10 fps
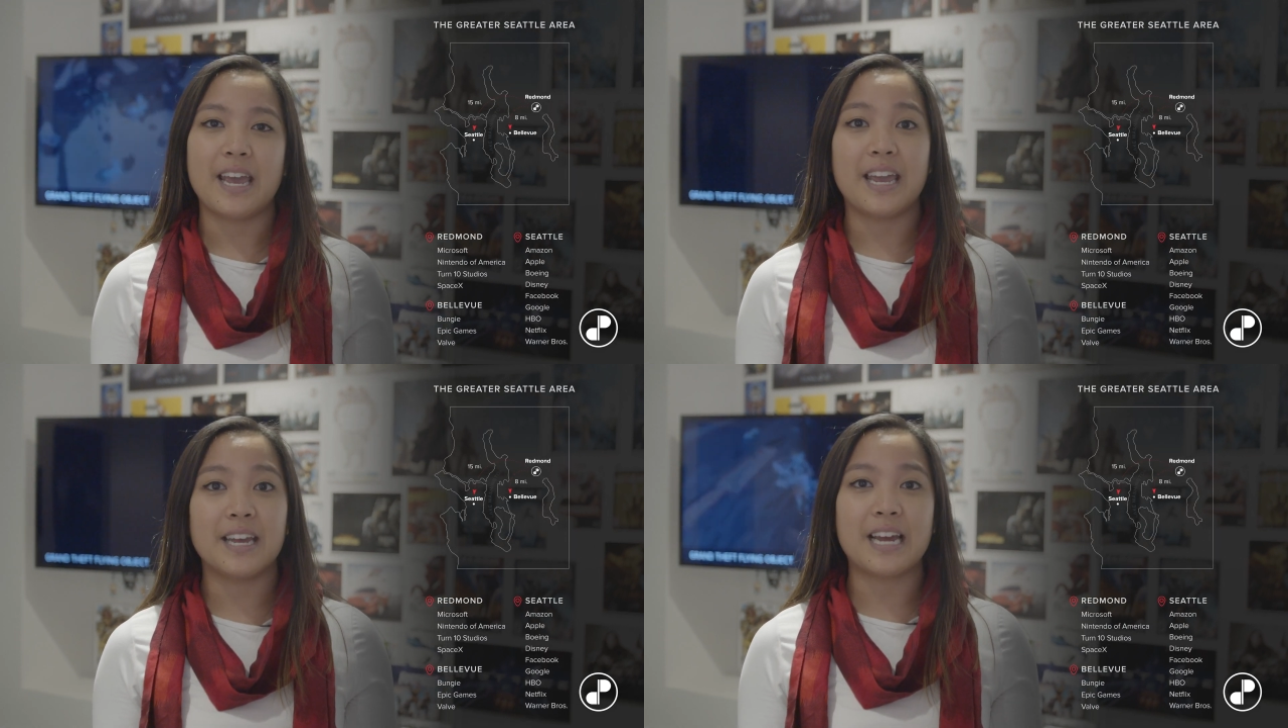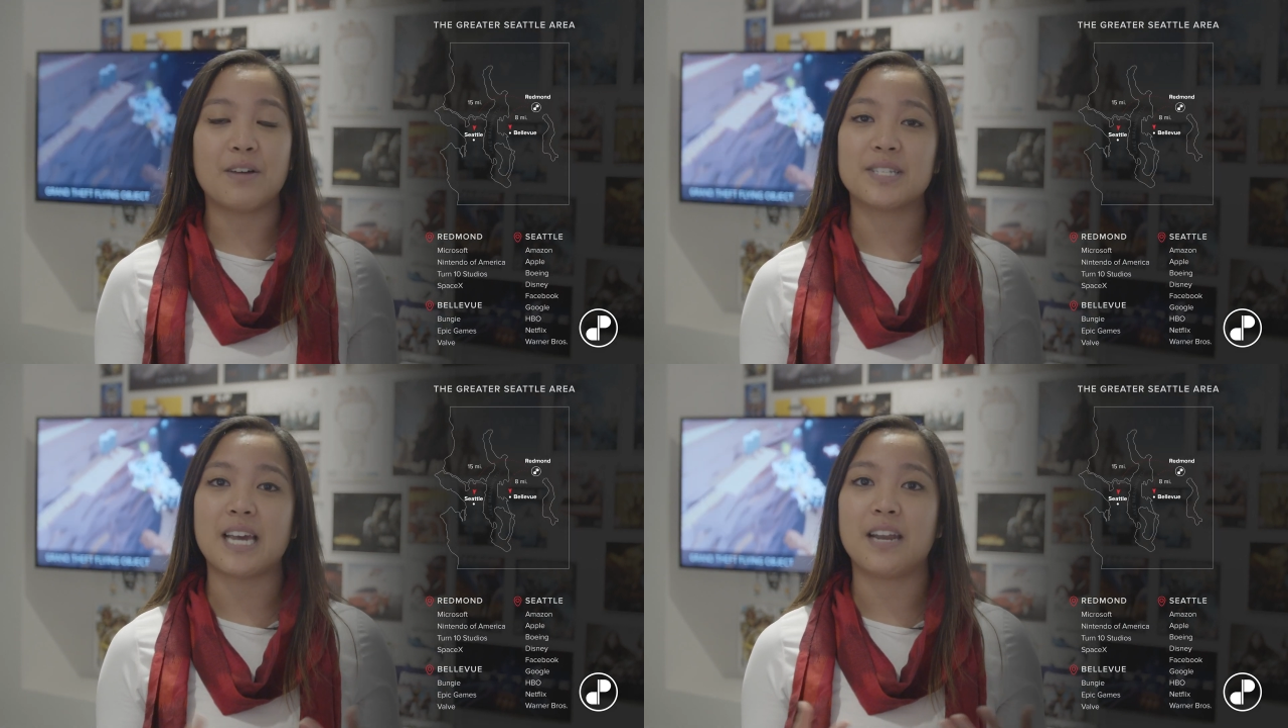And
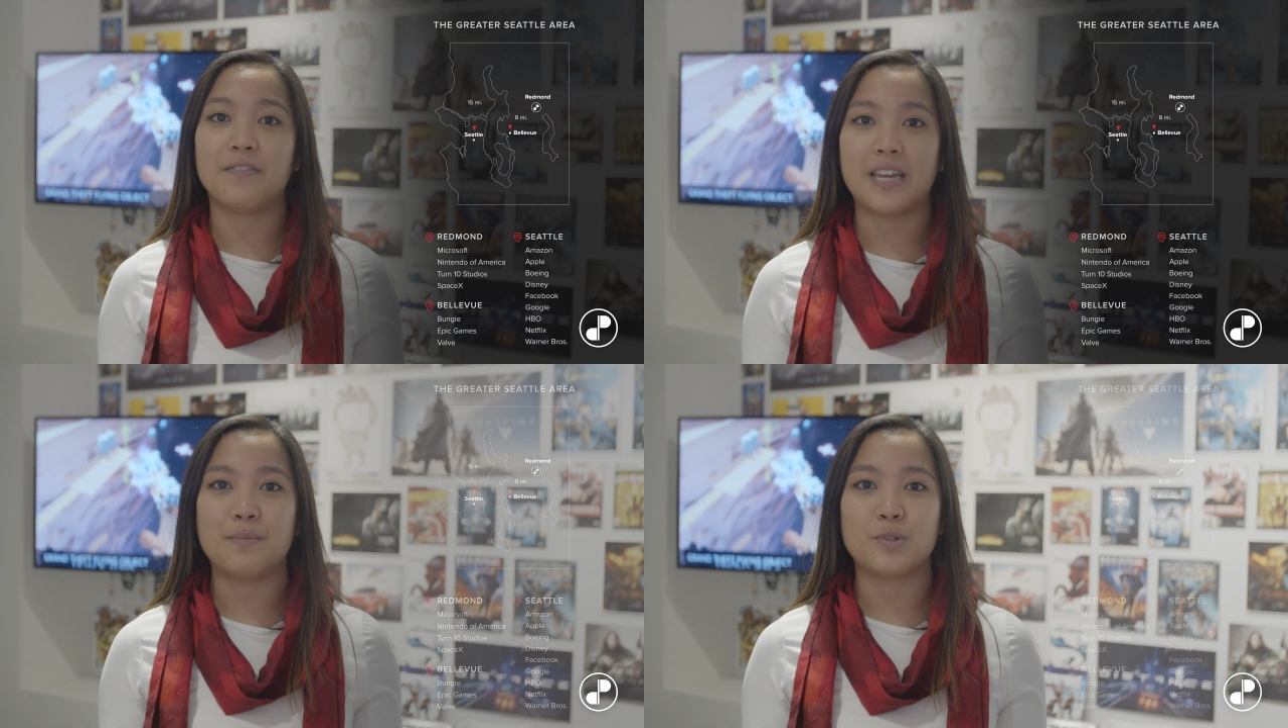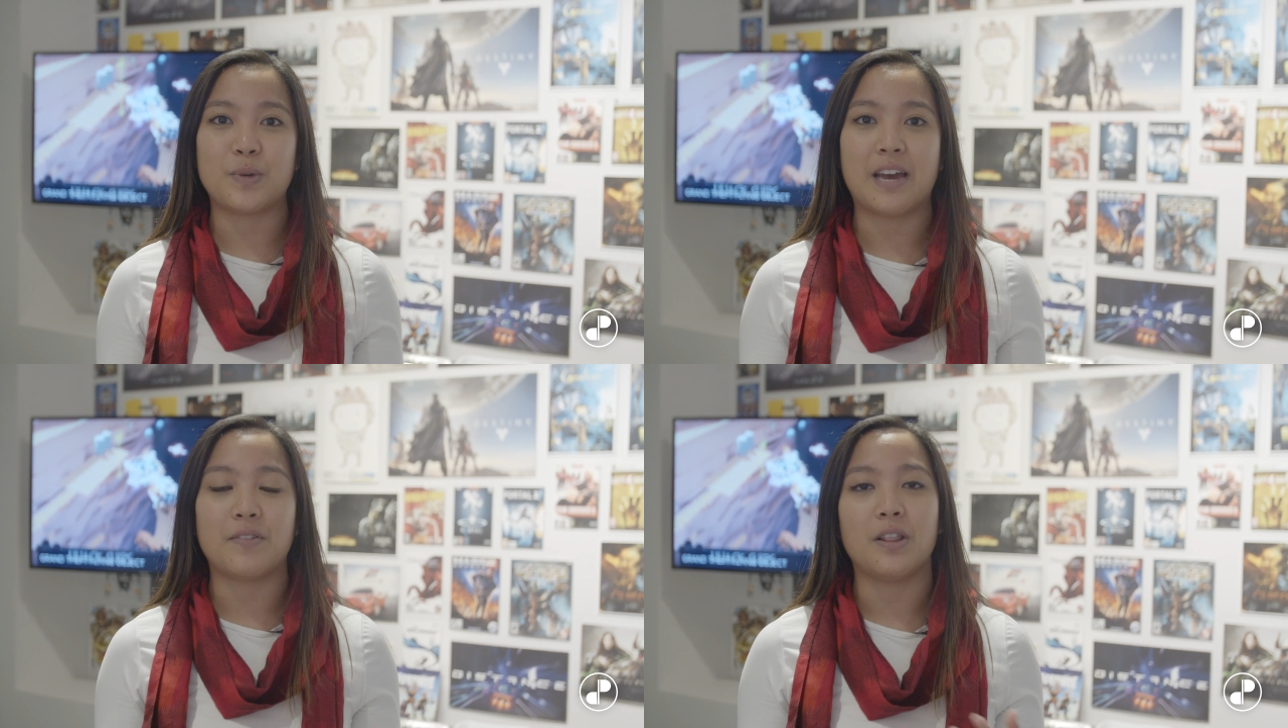outside of games,
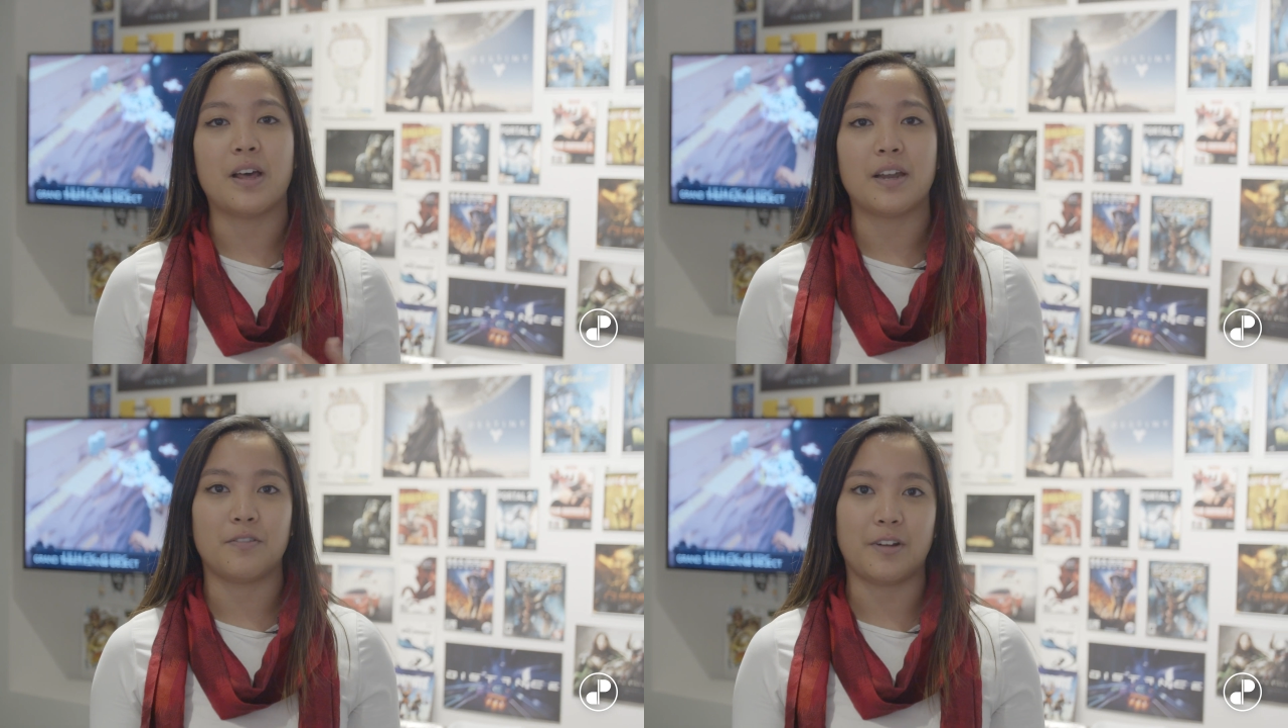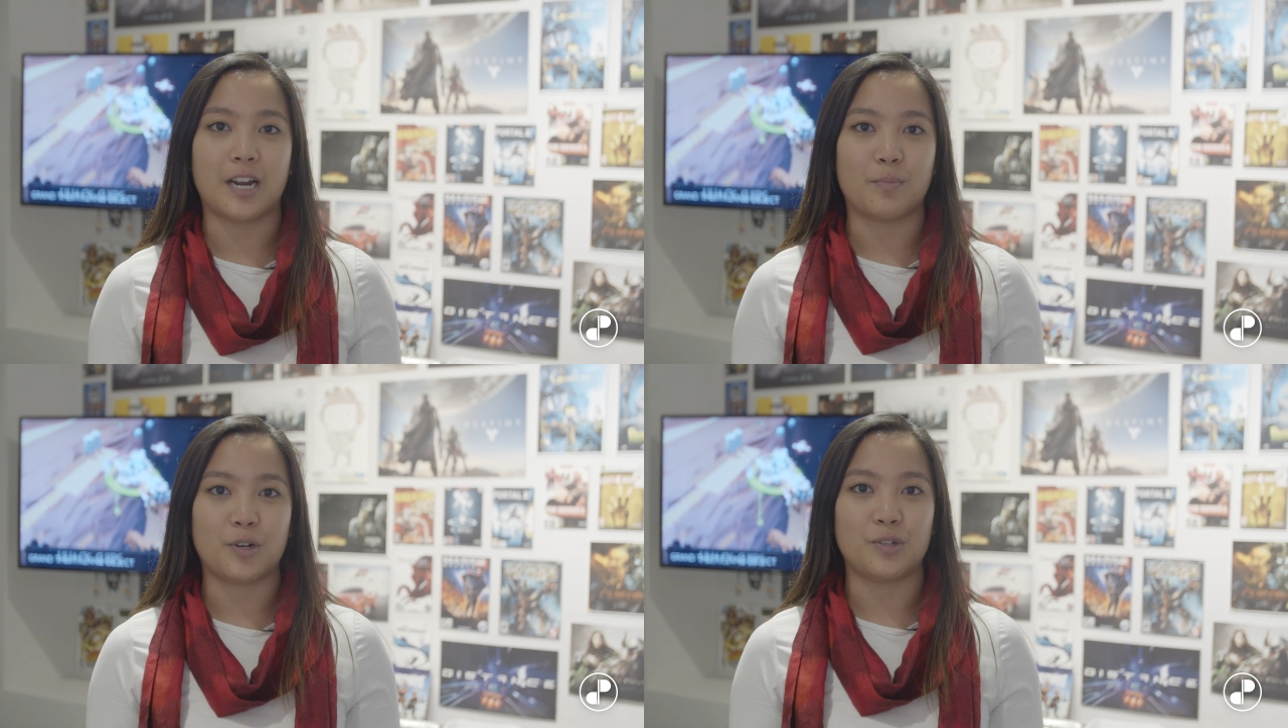we have a lot of
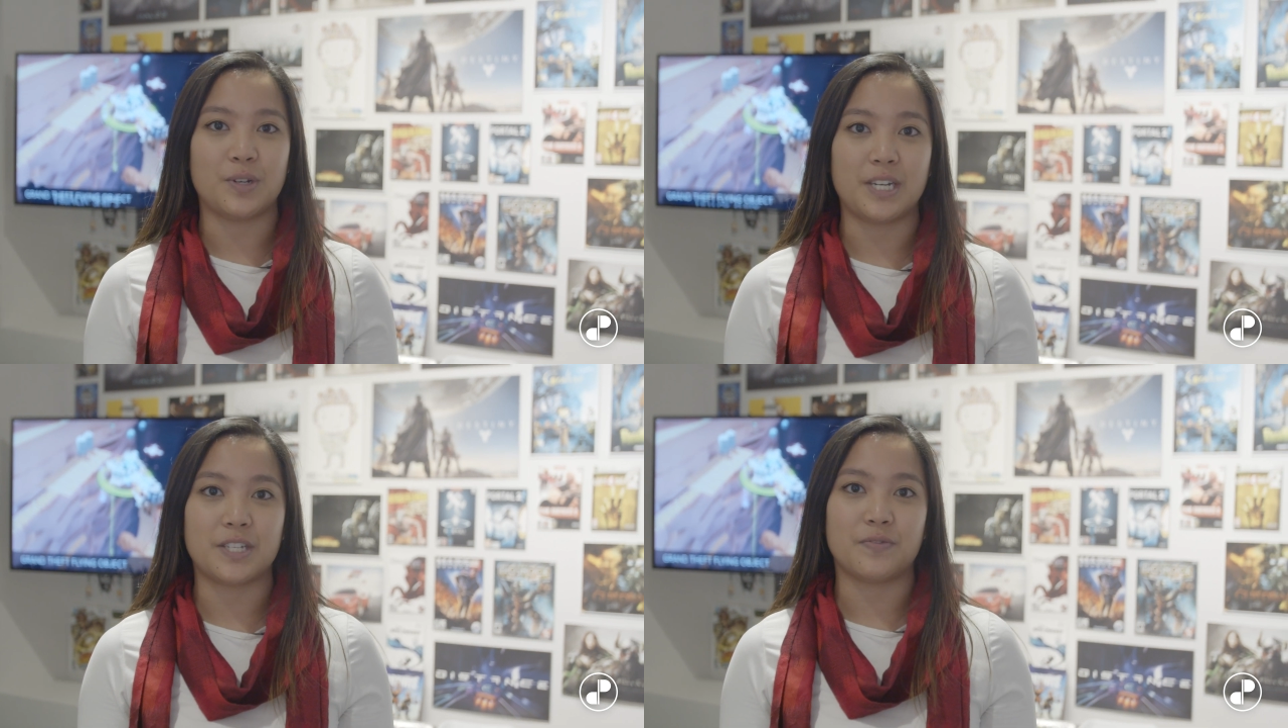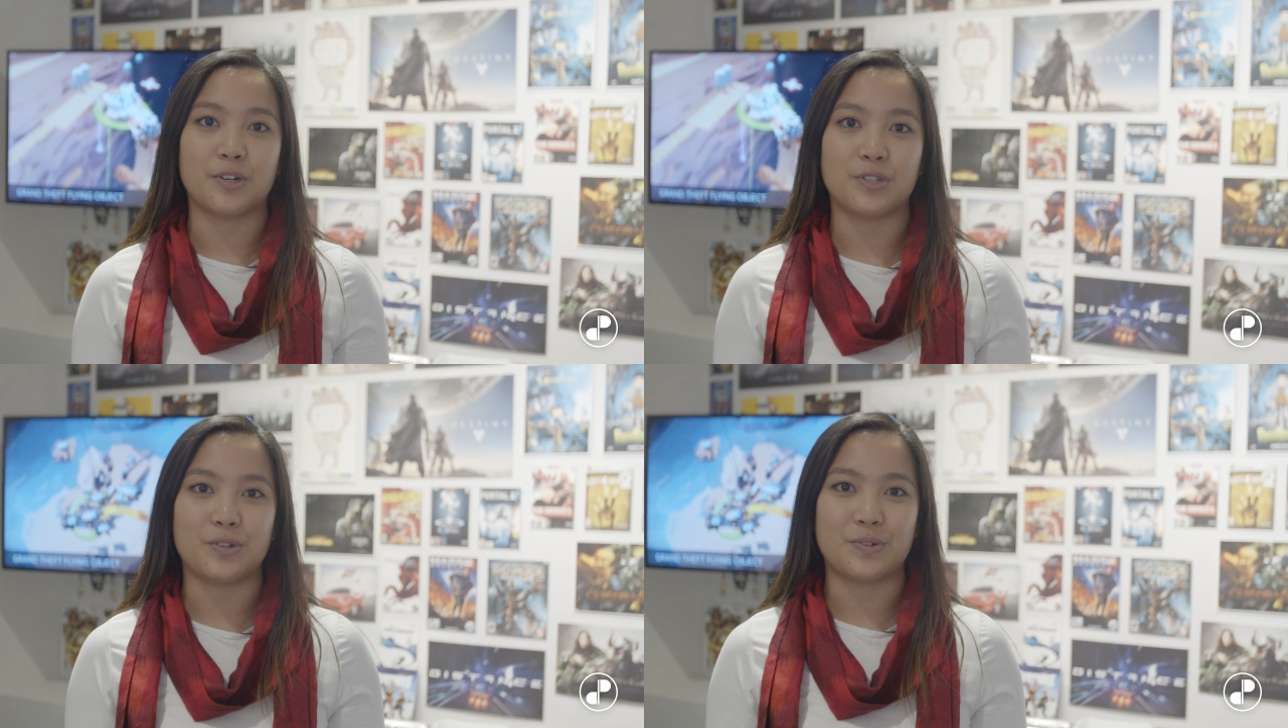great opportunities for
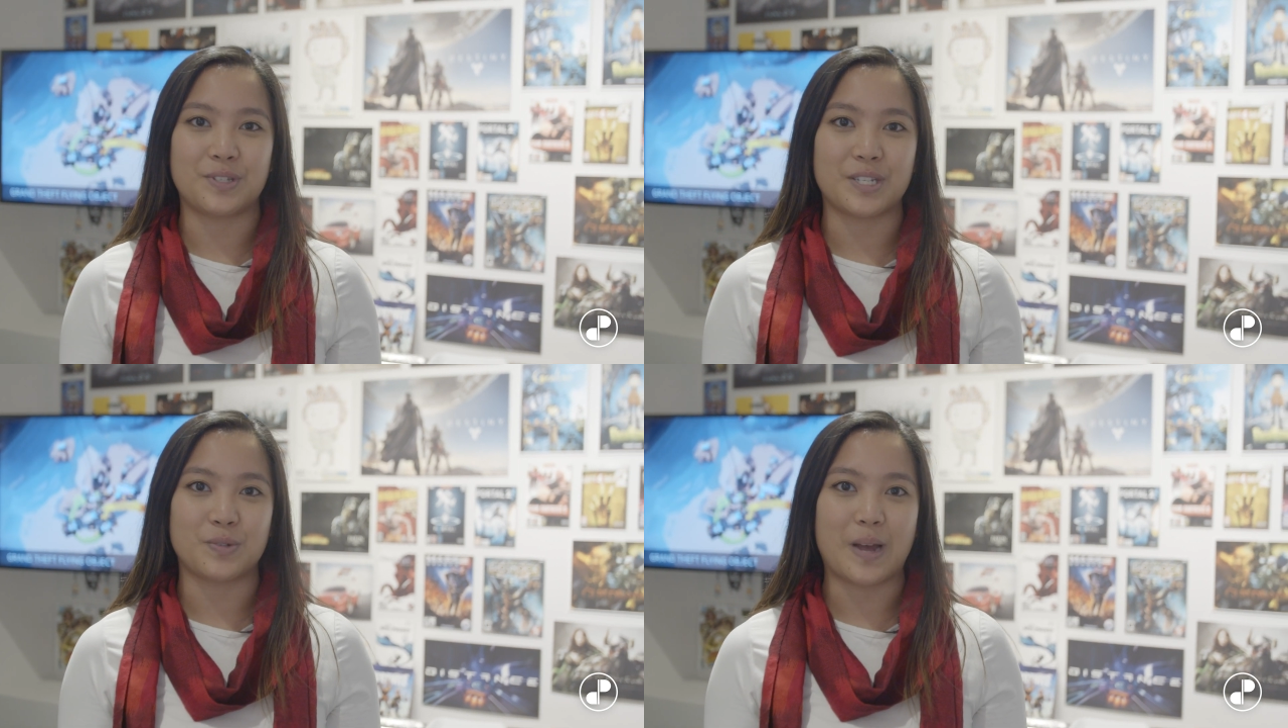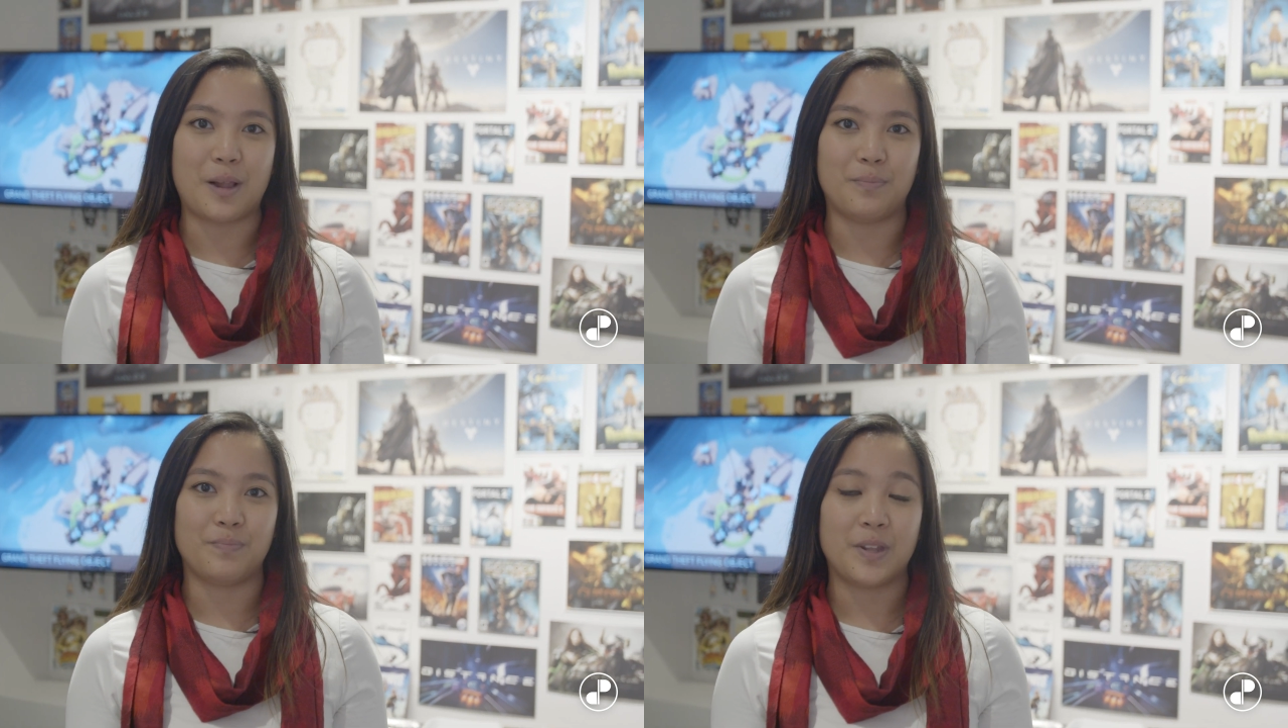our students as well.